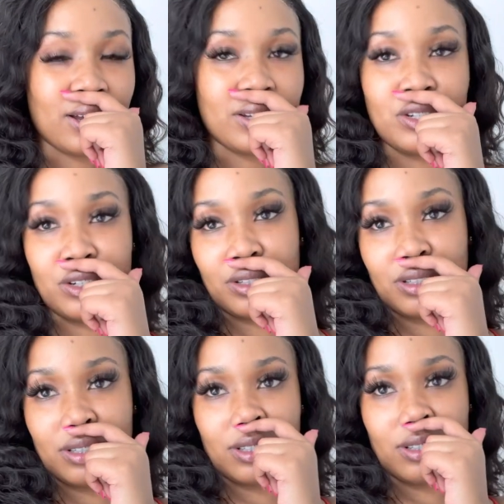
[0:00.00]

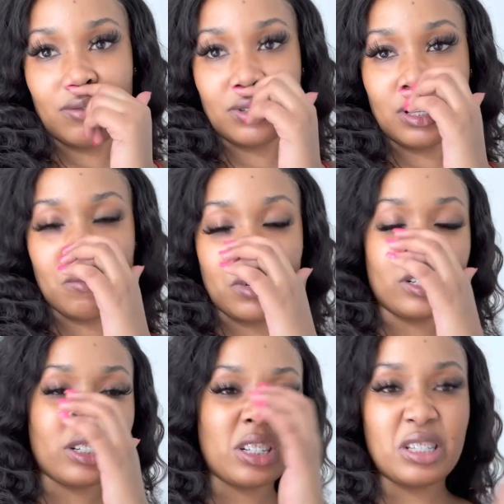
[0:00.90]
noodles for someone
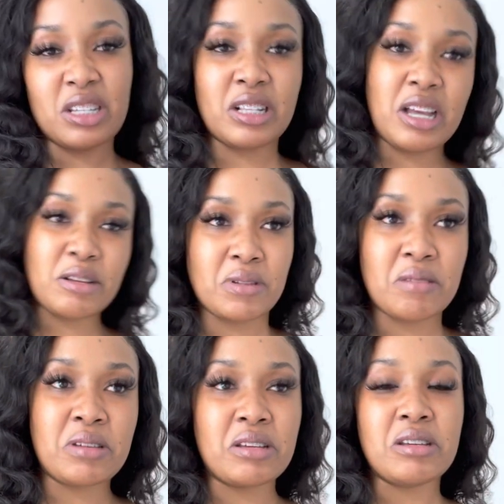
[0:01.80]
because he's like,
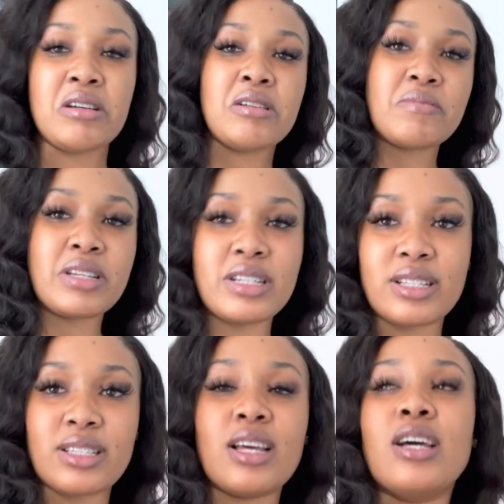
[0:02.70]
baby, please.